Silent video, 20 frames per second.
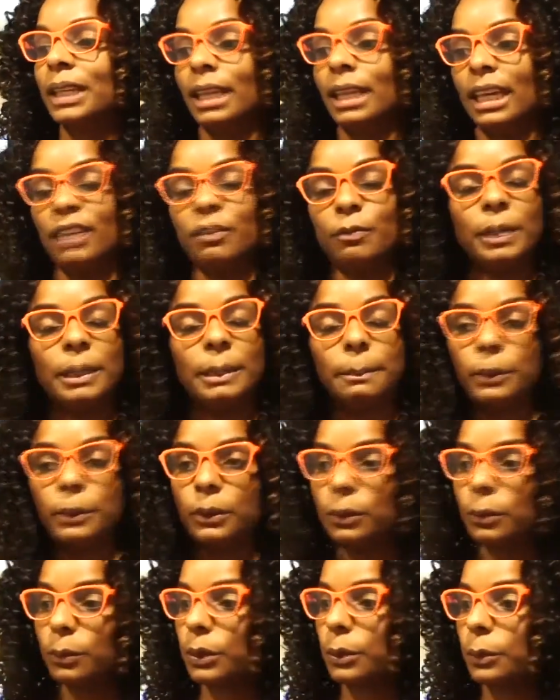if
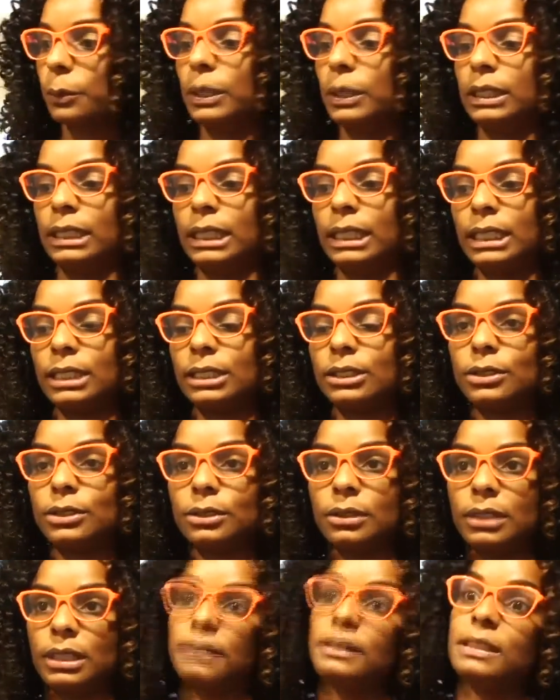people were willing
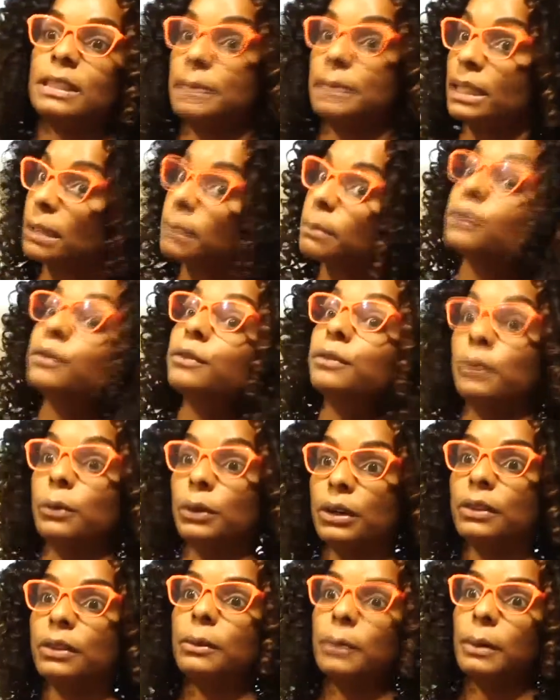to give us money
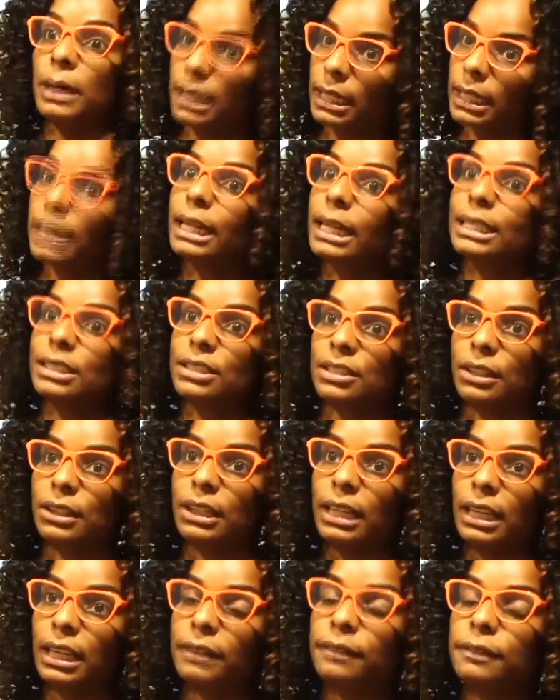before the wedding as their
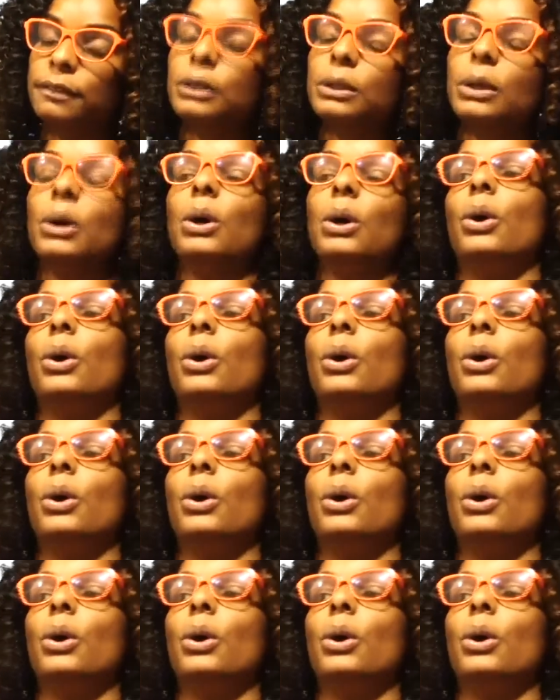gift,